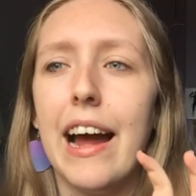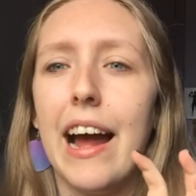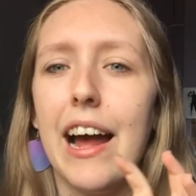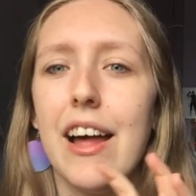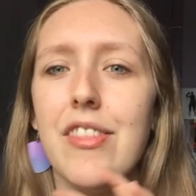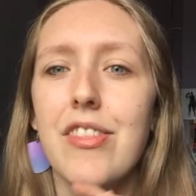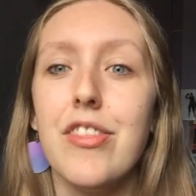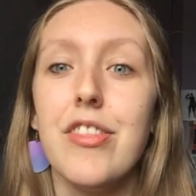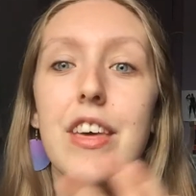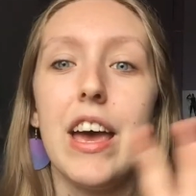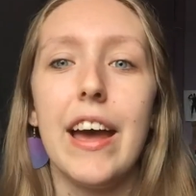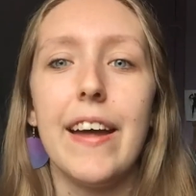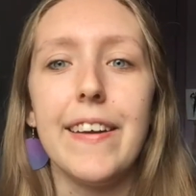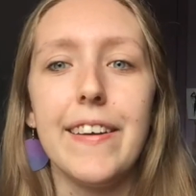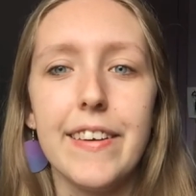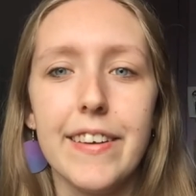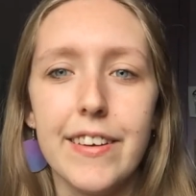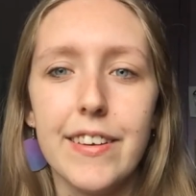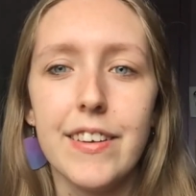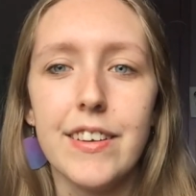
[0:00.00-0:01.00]
And
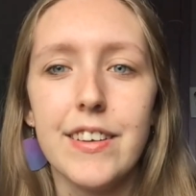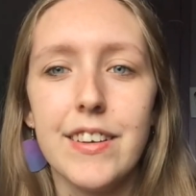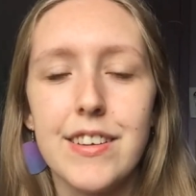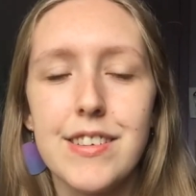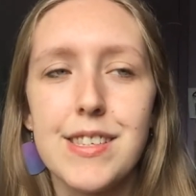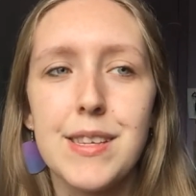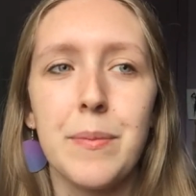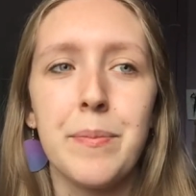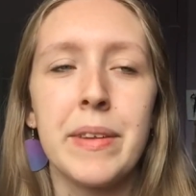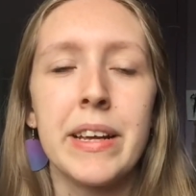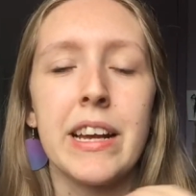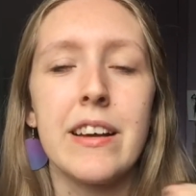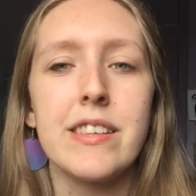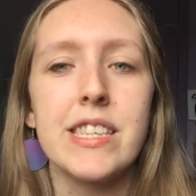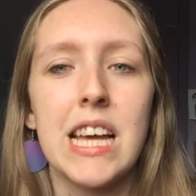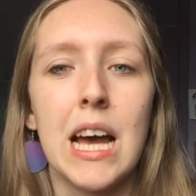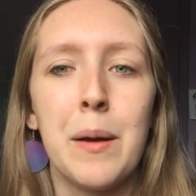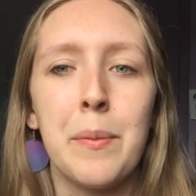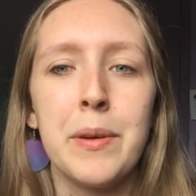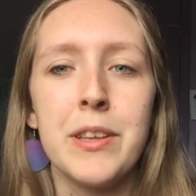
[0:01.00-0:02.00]
then something else
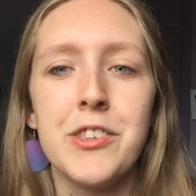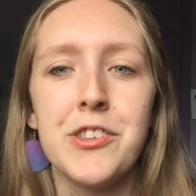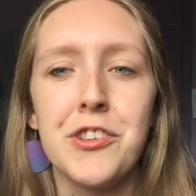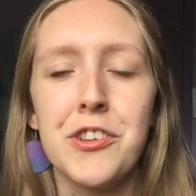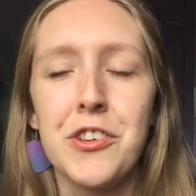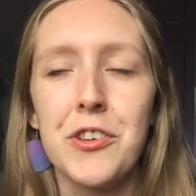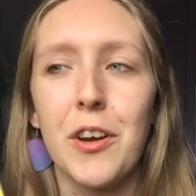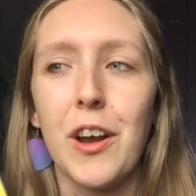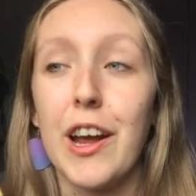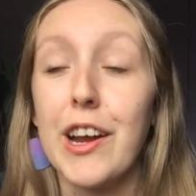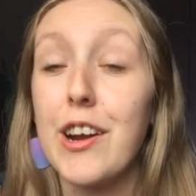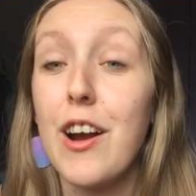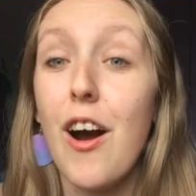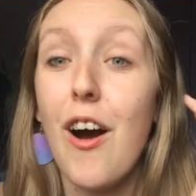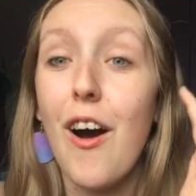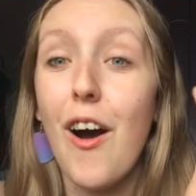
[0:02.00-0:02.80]
happens and you're like,